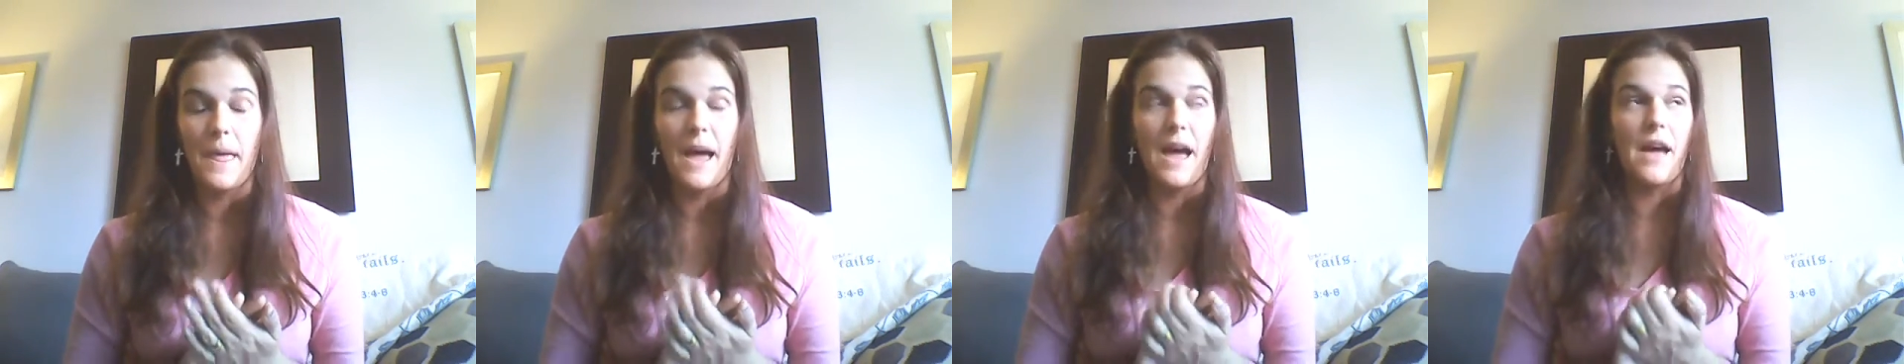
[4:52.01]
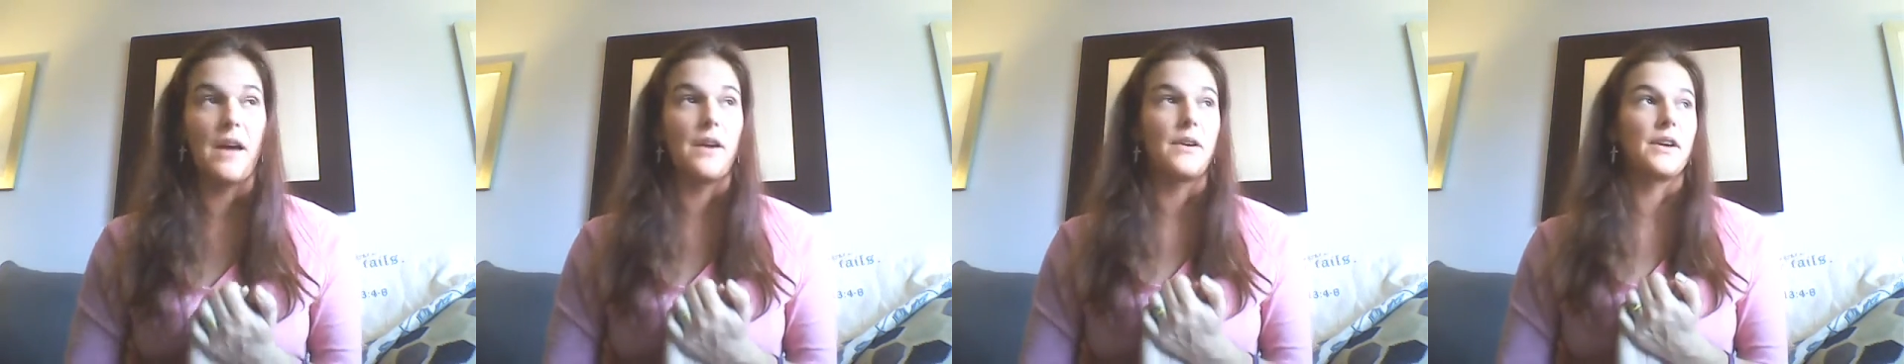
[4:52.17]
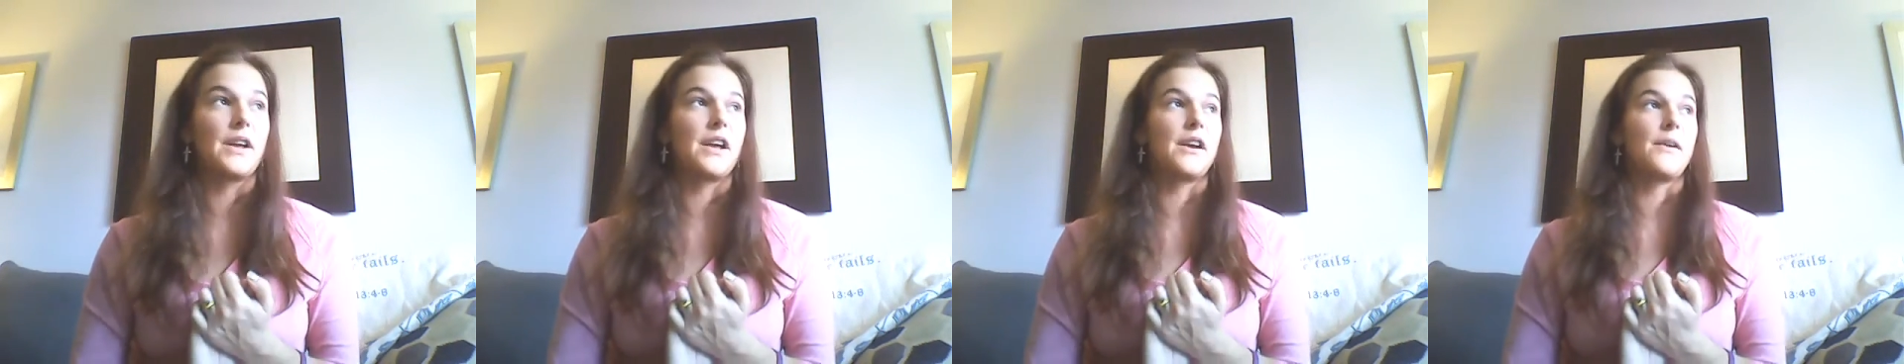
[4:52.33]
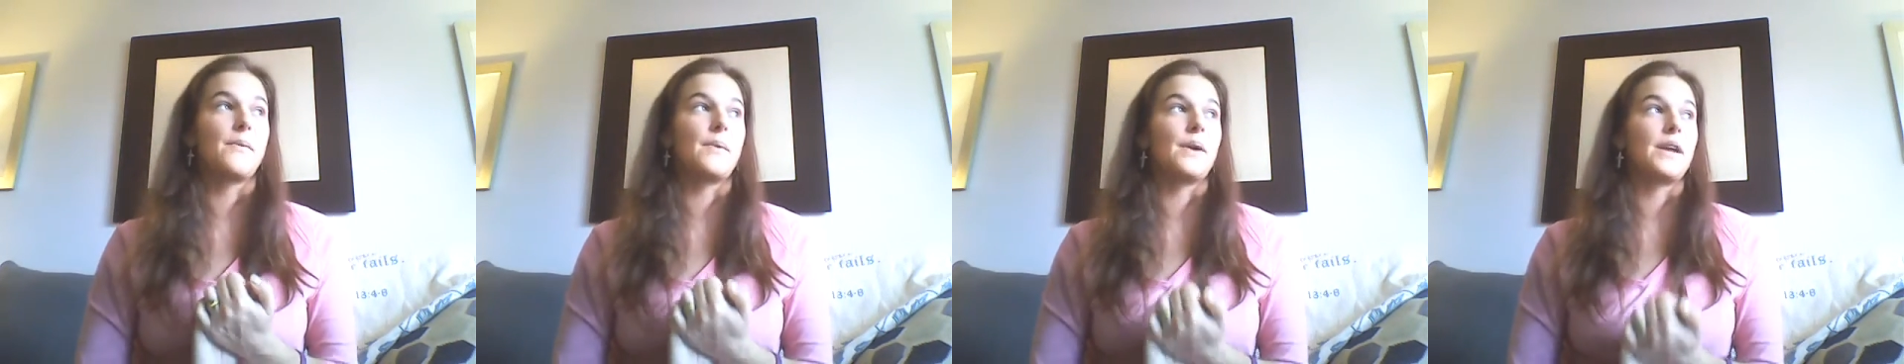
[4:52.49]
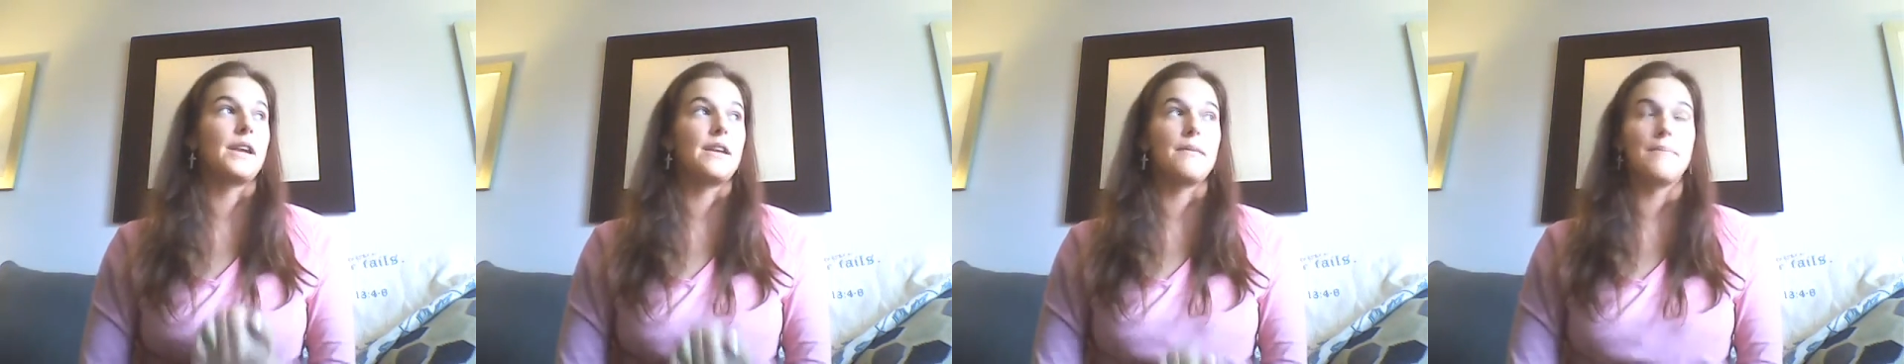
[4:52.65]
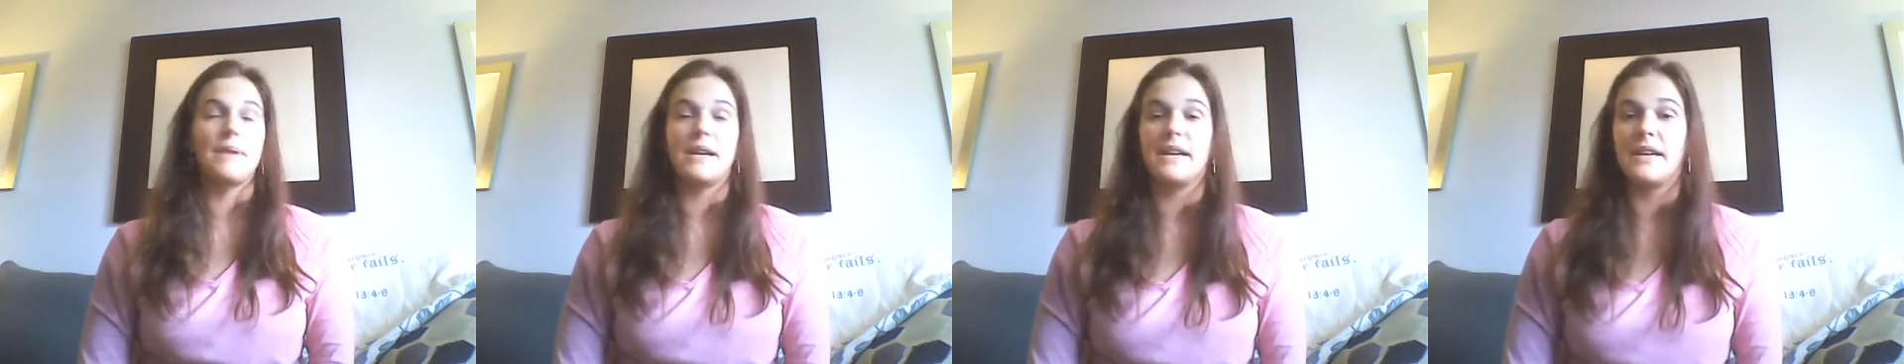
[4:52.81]
I don't care what
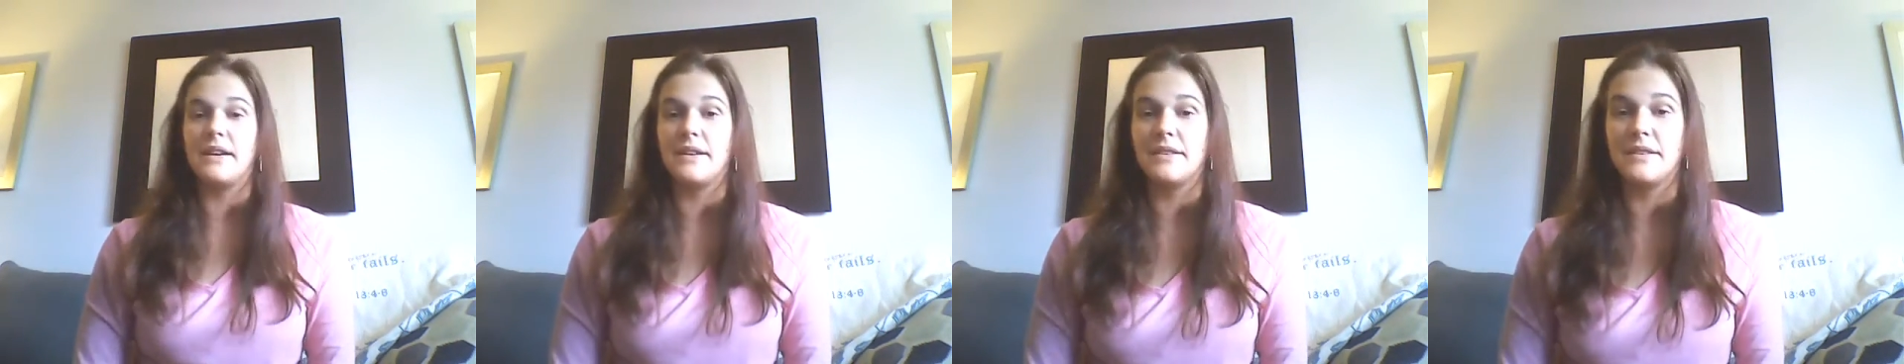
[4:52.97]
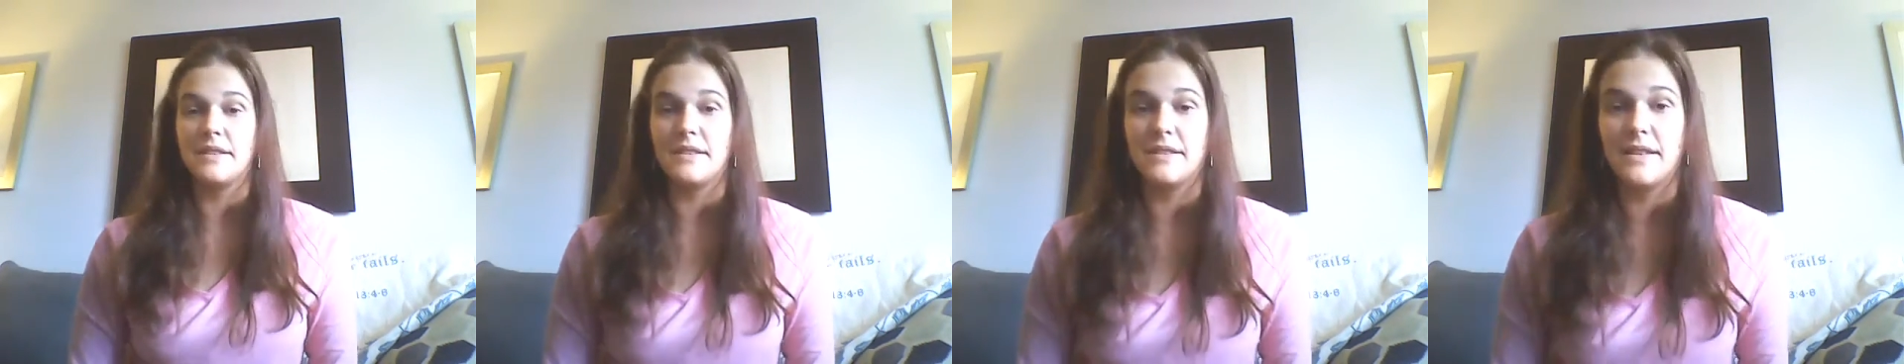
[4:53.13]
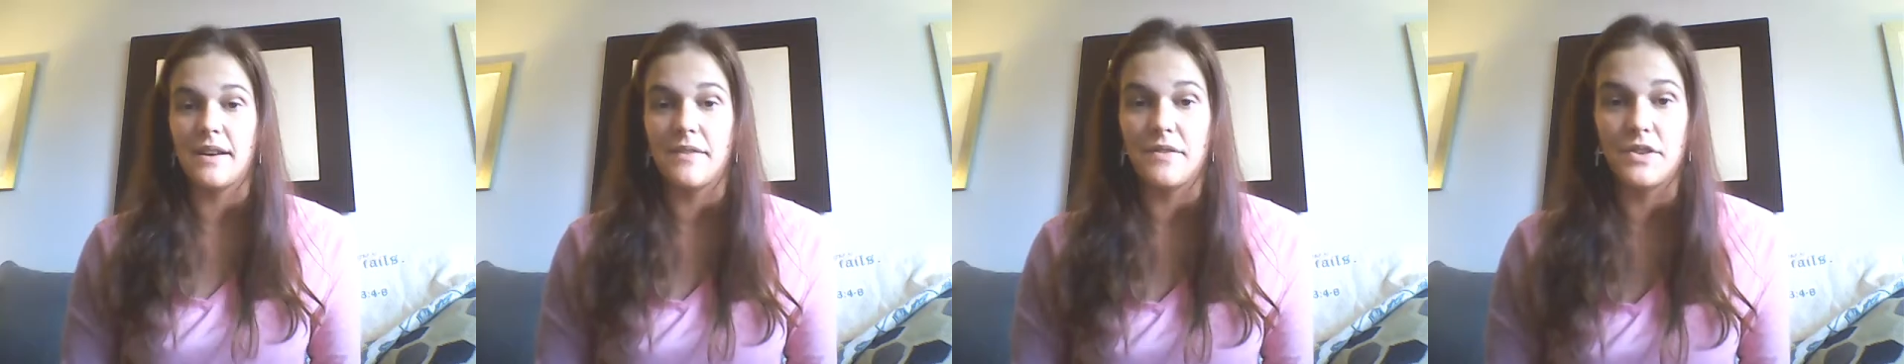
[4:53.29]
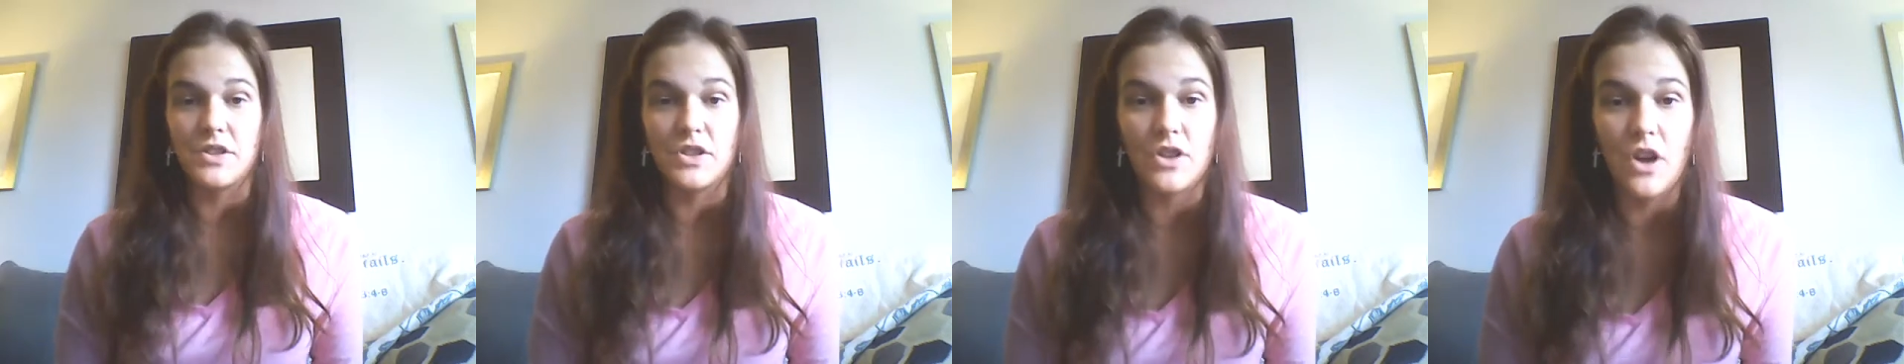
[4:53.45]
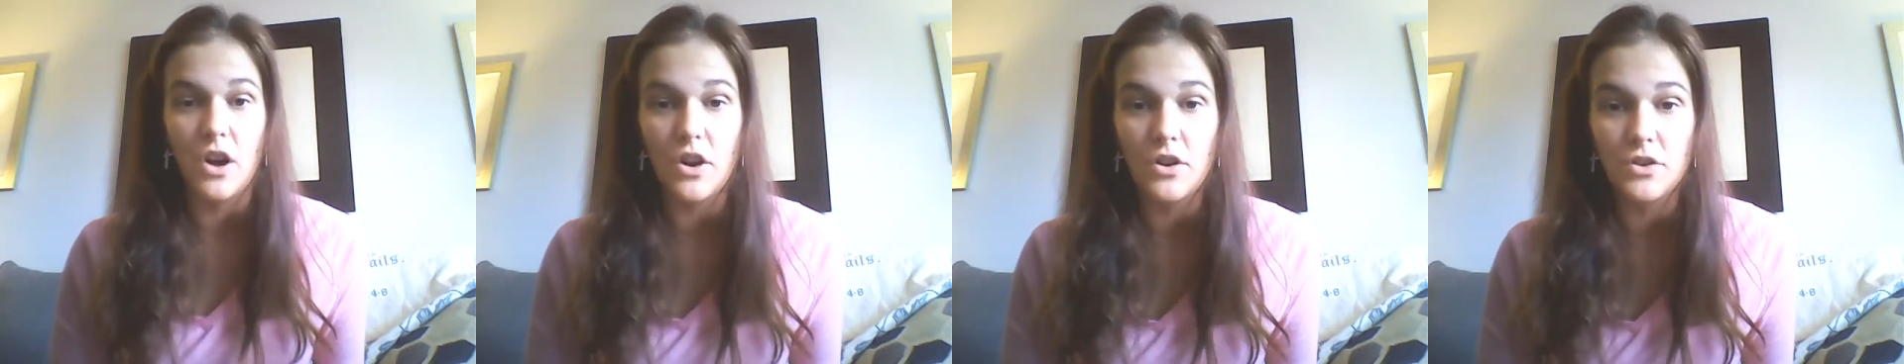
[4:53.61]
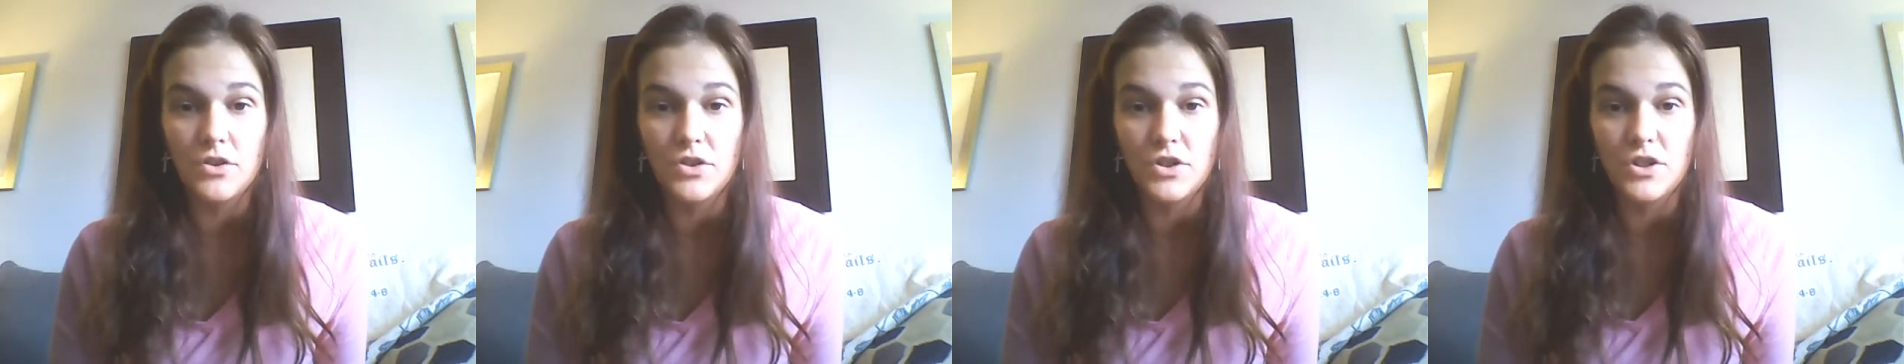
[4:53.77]
anybody else has ever
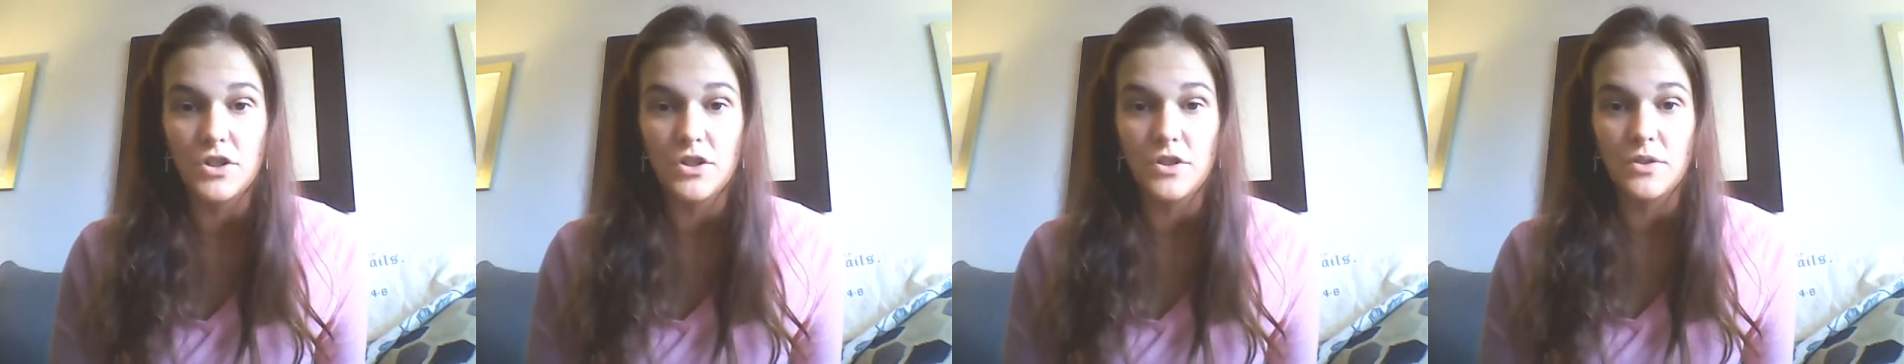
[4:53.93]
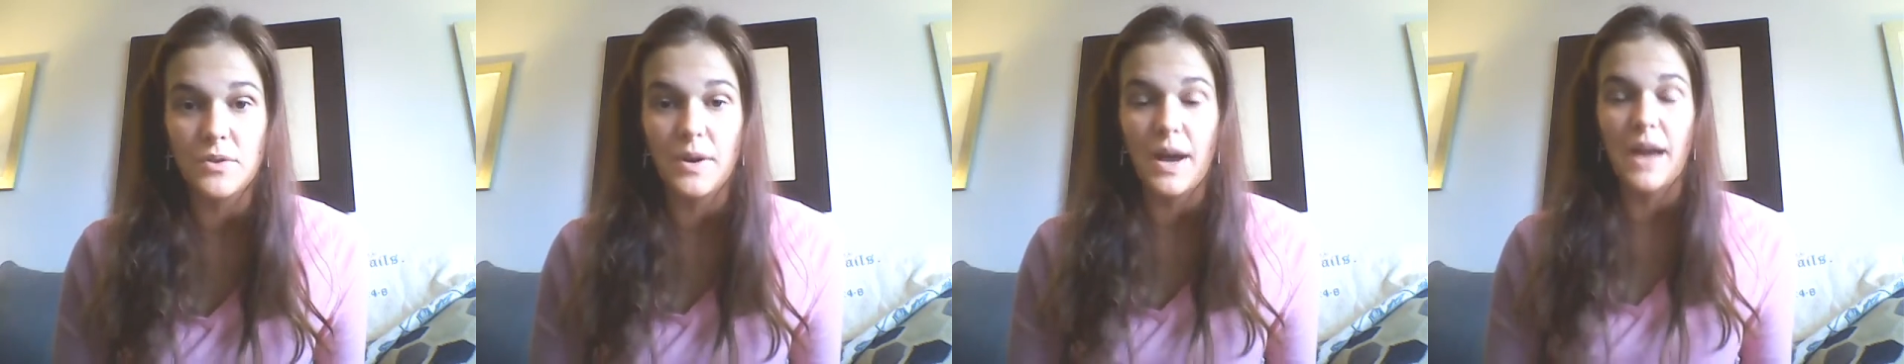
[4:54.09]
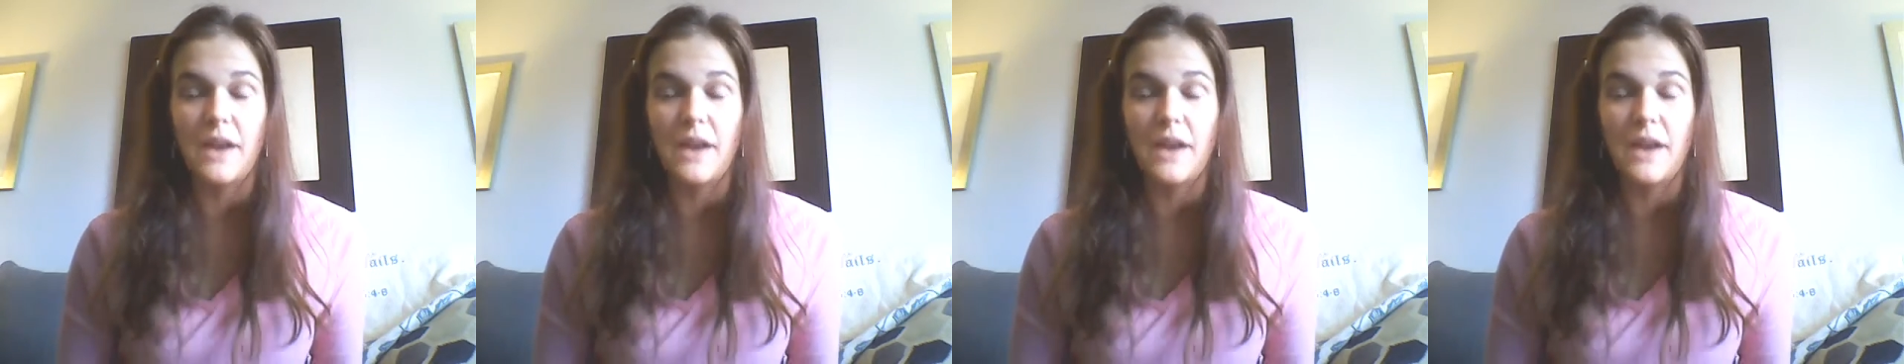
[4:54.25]
told you.